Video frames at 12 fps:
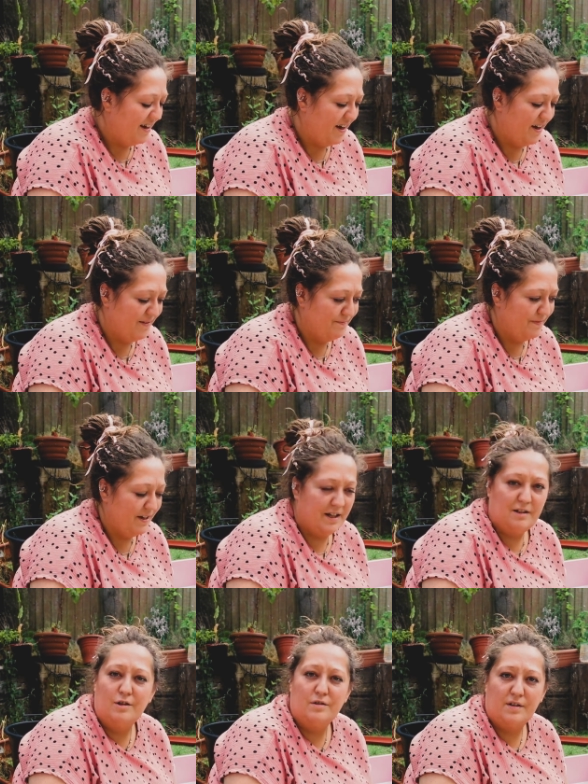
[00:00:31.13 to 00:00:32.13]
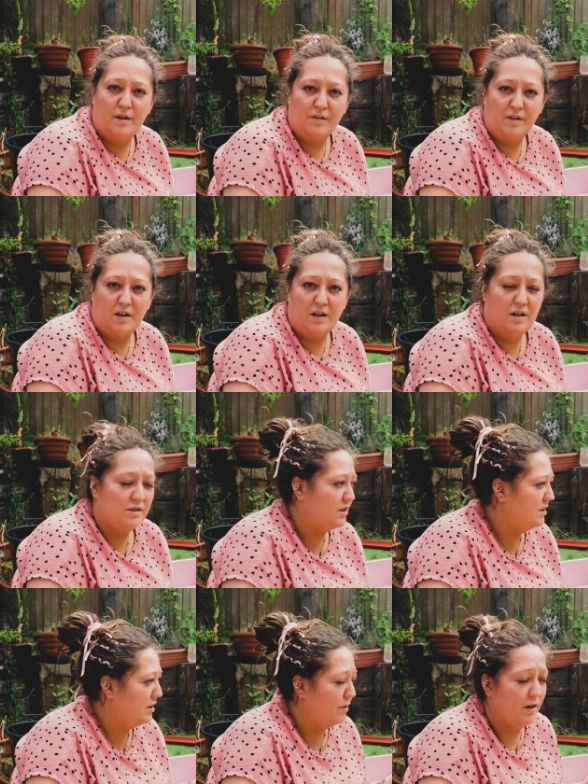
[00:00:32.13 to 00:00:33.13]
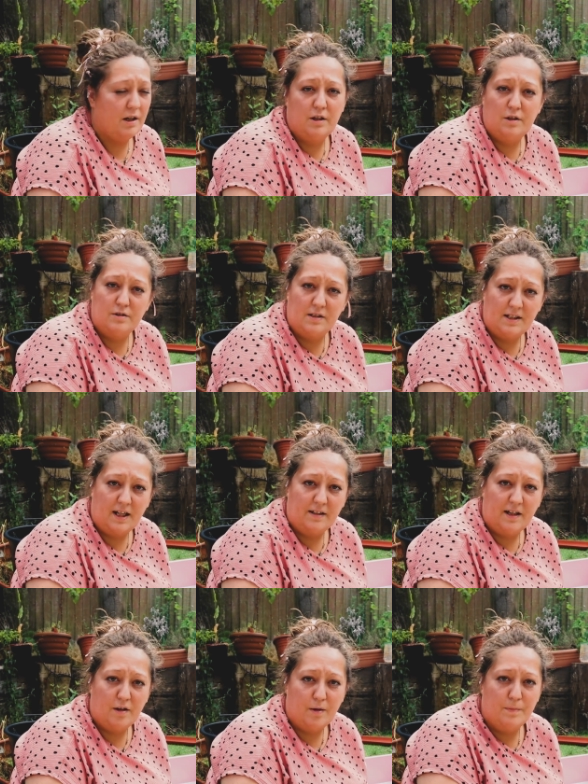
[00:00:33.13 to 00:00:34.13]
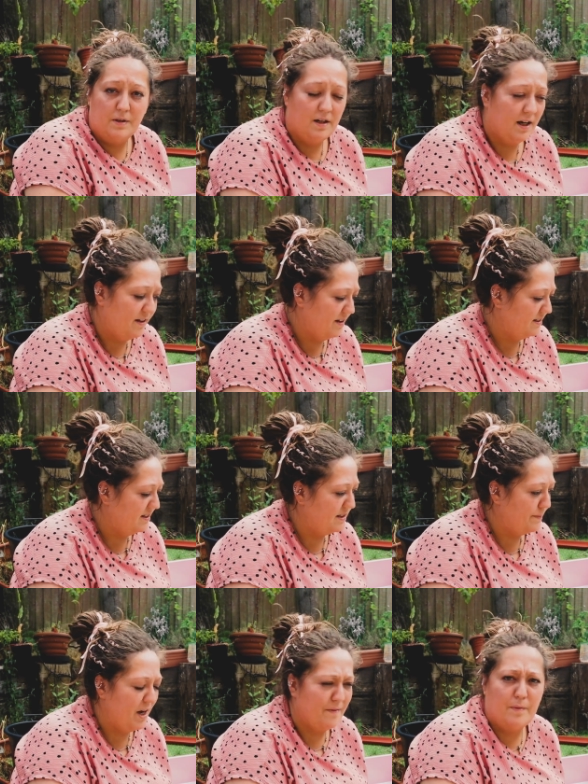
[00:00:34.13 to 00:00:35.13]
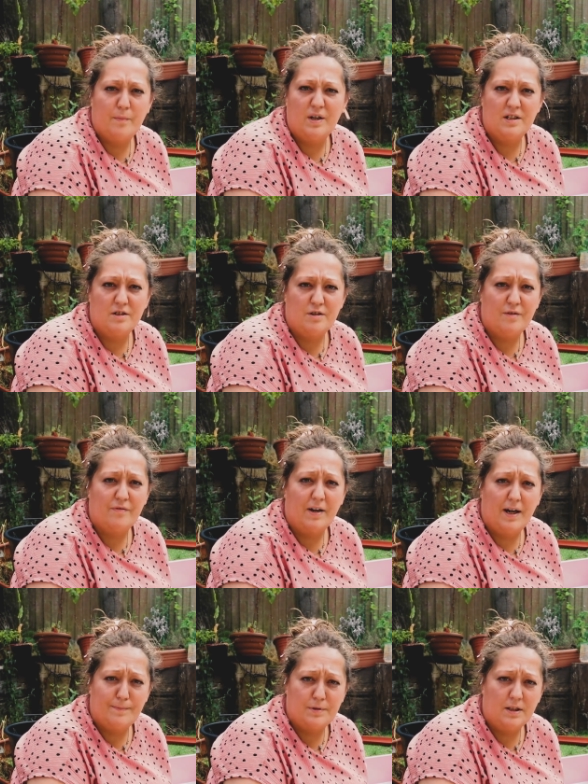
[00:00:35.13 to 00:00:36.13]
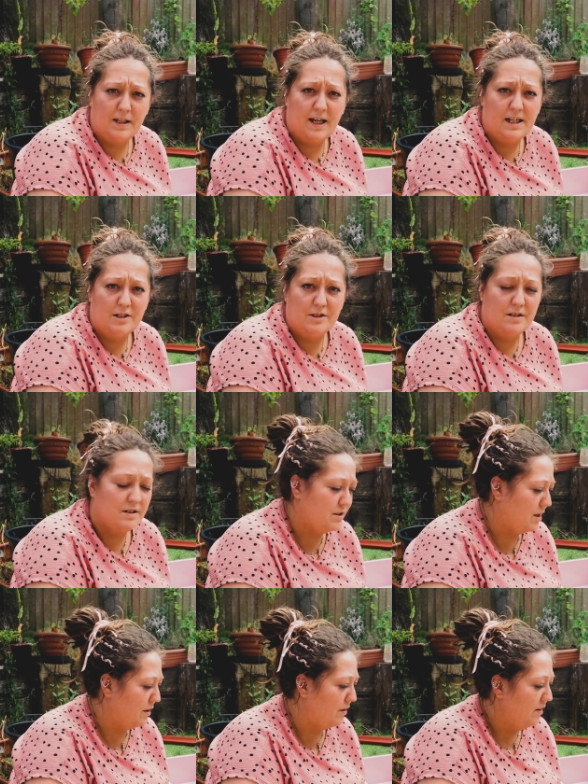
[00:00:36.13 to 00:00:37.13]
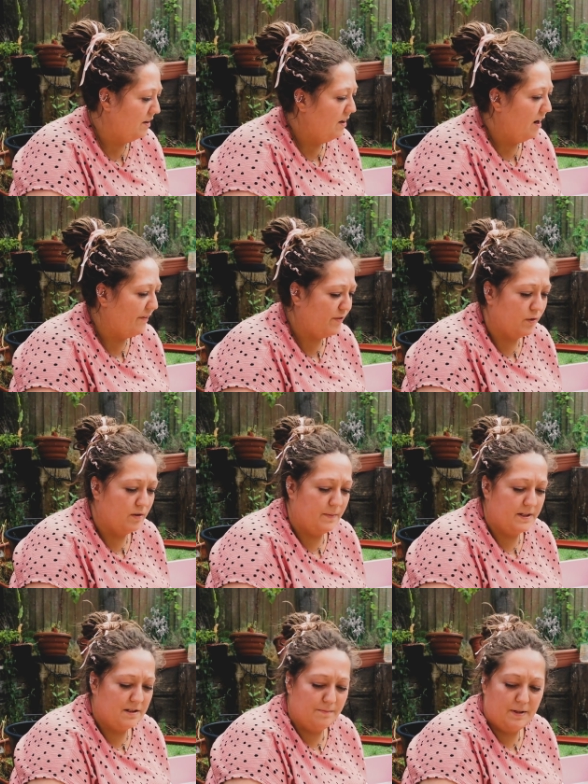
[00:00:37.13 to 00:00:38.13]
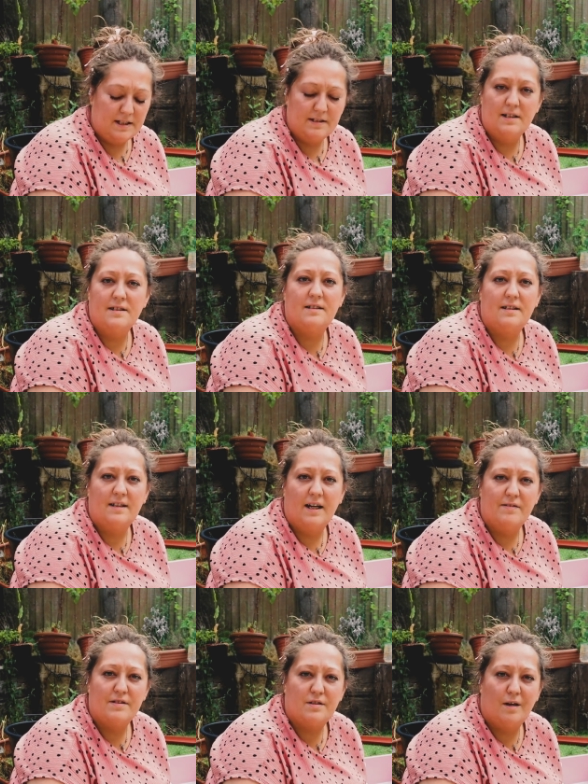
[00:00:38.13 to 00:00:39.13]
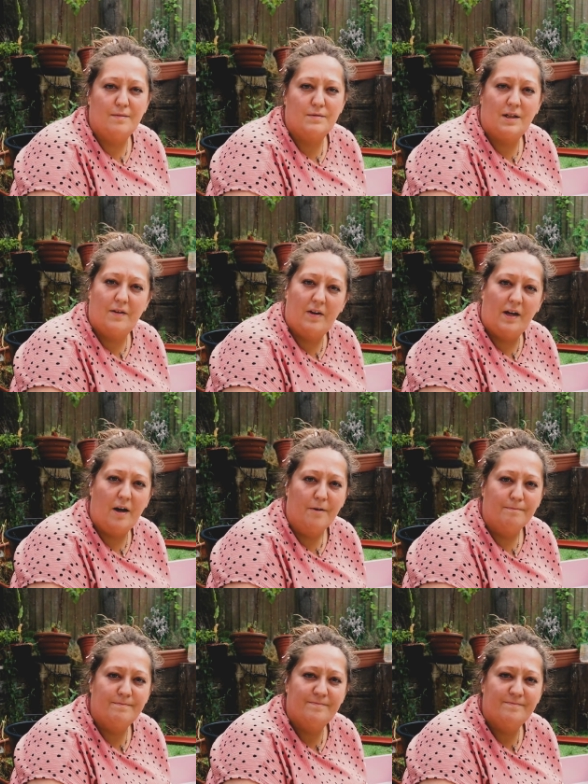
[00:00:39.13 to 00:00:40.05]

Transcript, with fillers: um, and use it on the garden or I can use it down the allotment. And this is something I've been wanting to do for absolutely ages. So I've got all the bits and pieces. Now it's time to give it a go.